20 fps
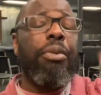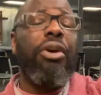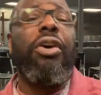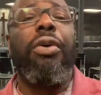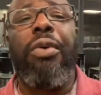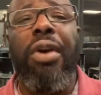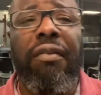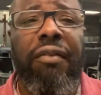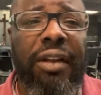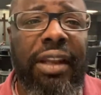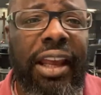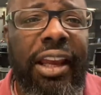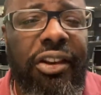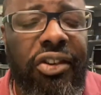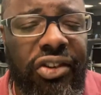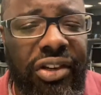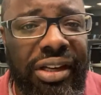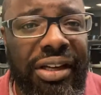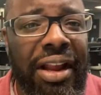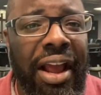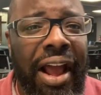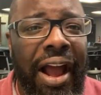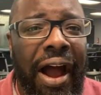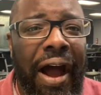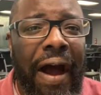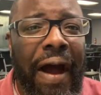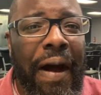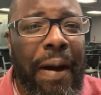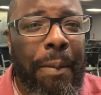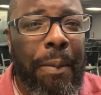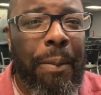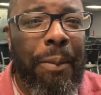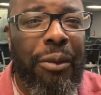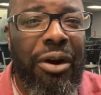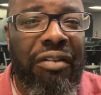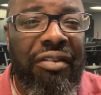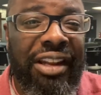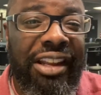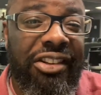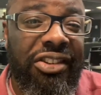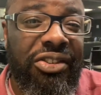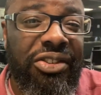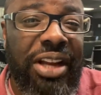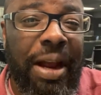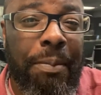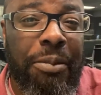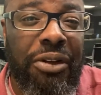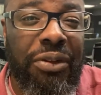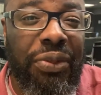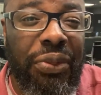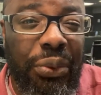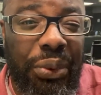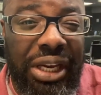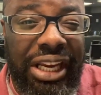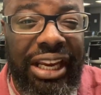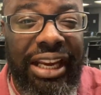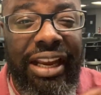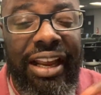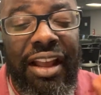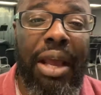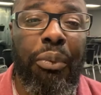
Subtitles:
book of Revelation, Revelation chapter 3,